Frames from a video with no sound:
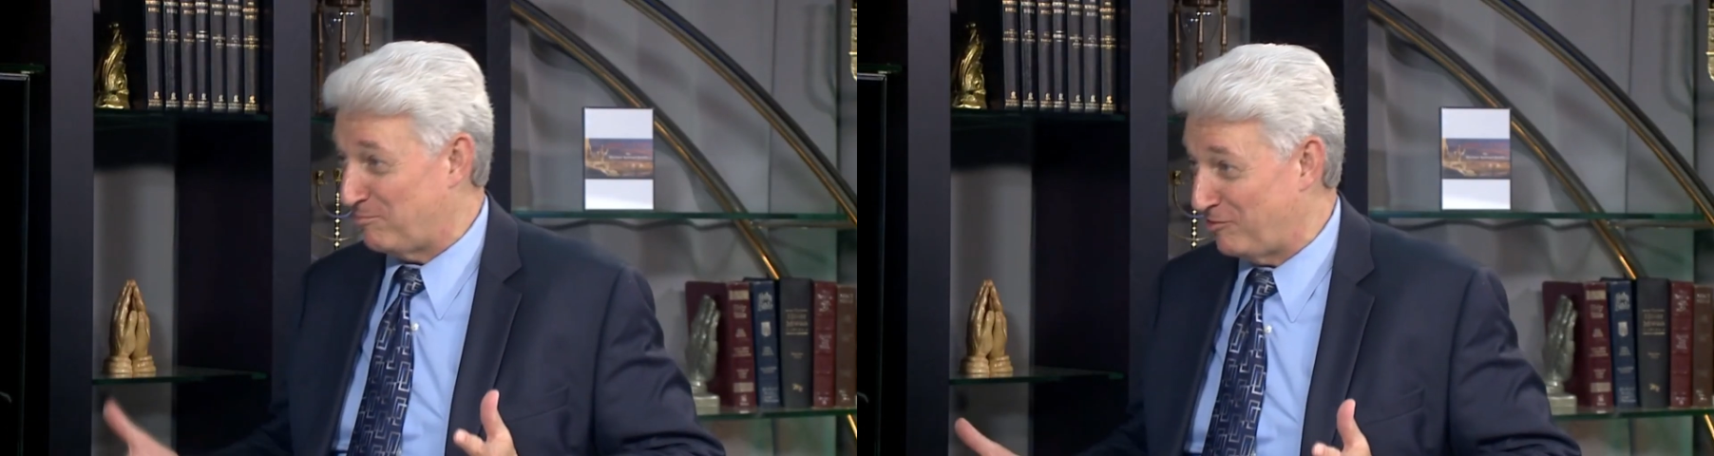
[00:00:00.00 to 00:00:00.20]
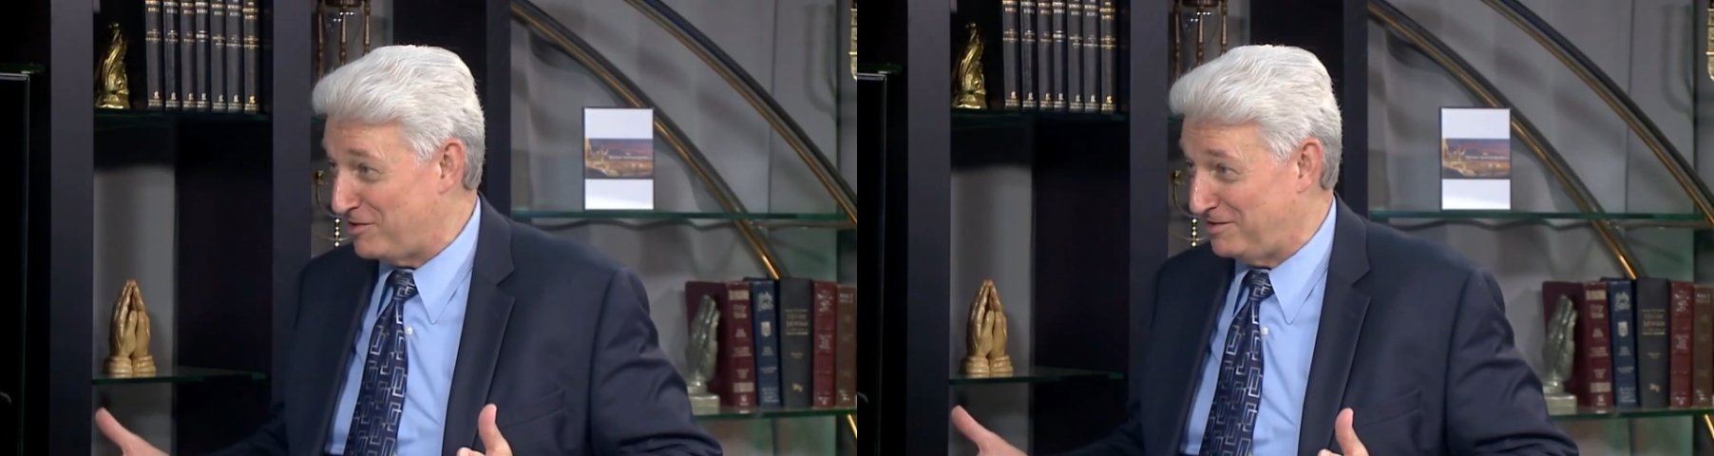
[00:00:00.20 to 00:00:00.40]

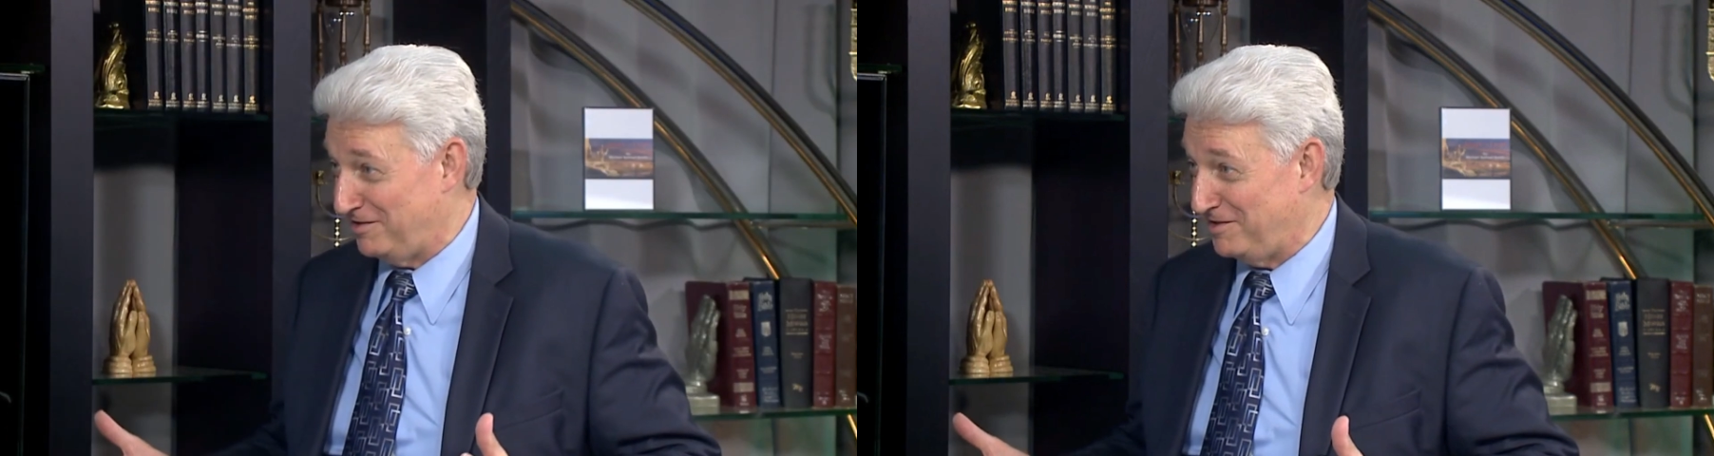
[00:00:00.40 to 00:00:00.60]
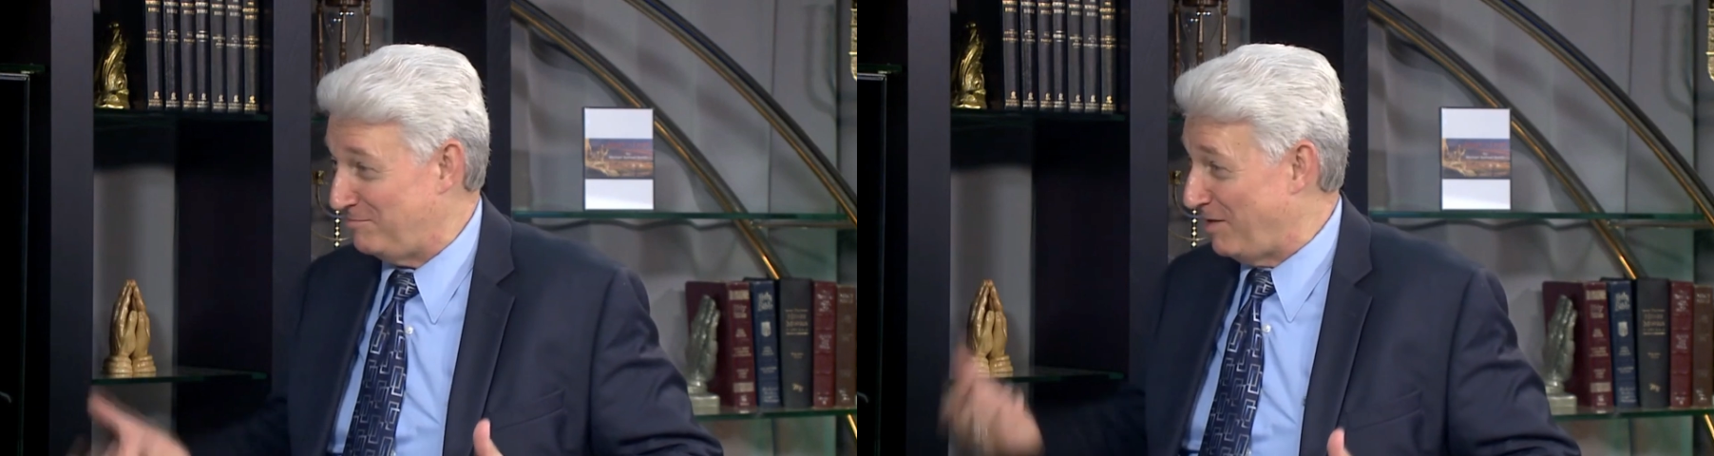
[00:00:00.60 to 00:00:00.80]
of prison.
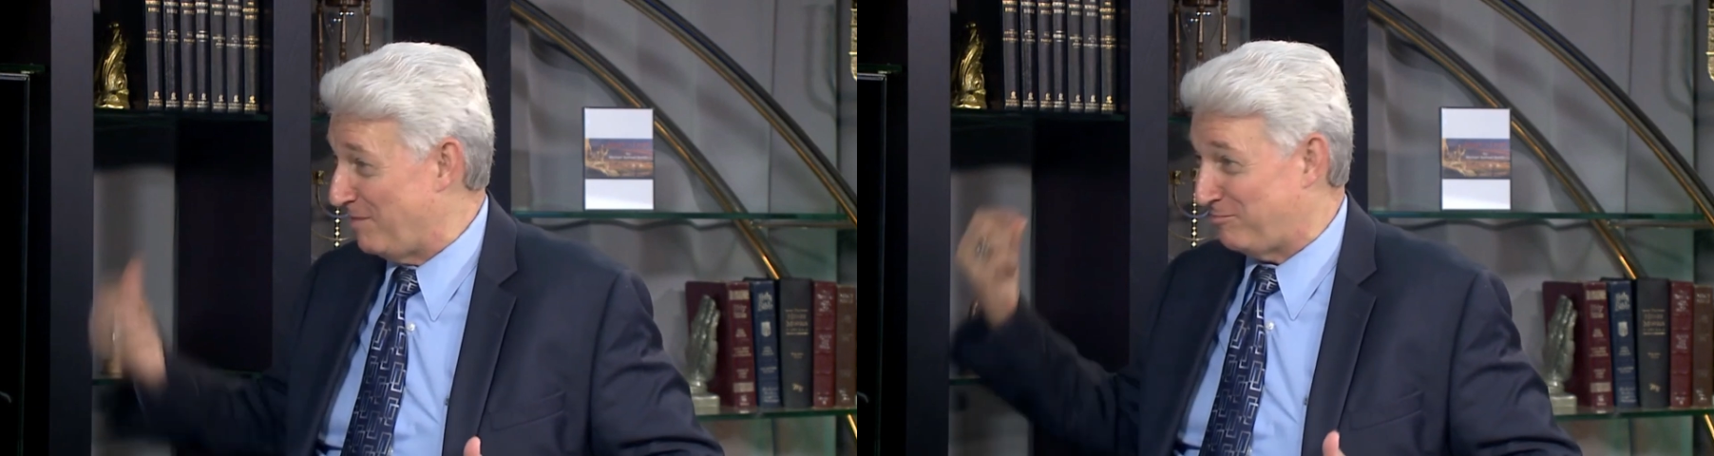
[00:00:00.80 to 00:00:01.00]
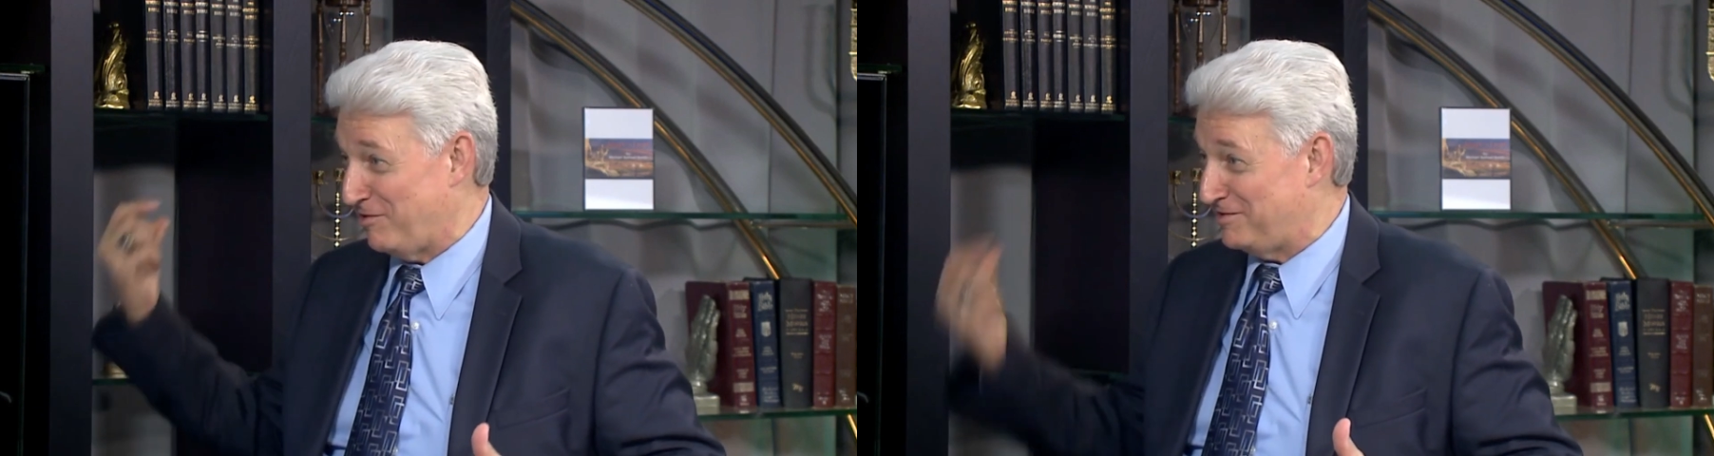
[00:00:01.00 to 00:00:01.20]
He's been
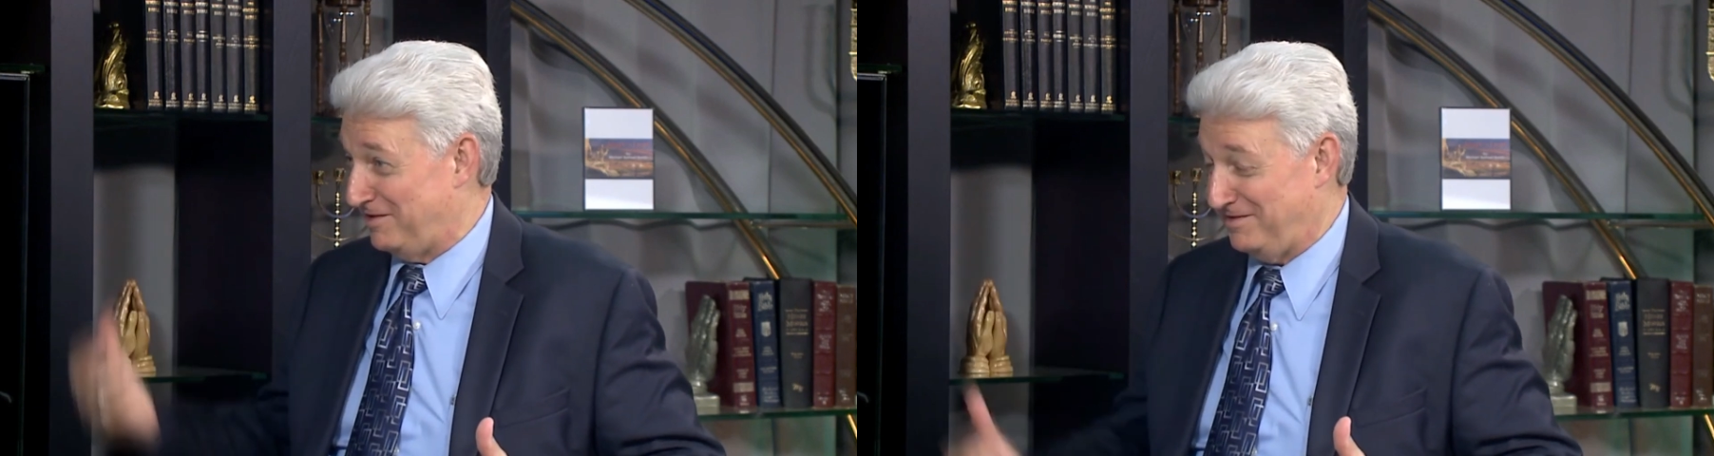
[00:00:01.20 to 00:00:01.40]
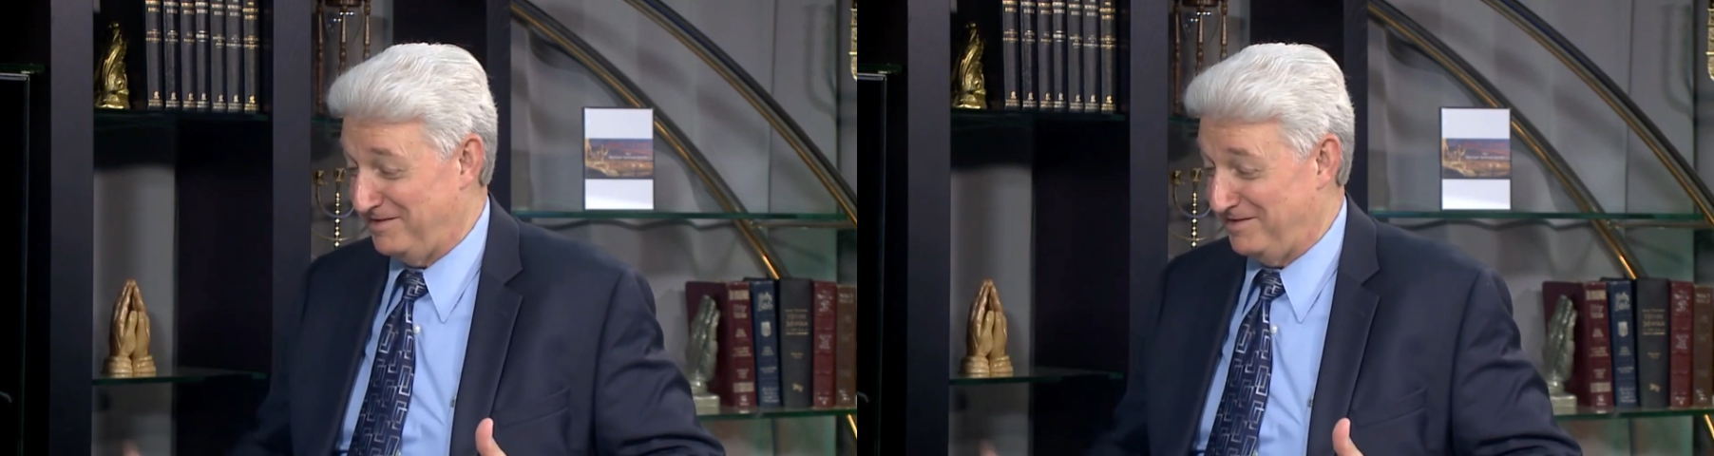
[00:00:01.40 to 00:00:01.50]
in prison.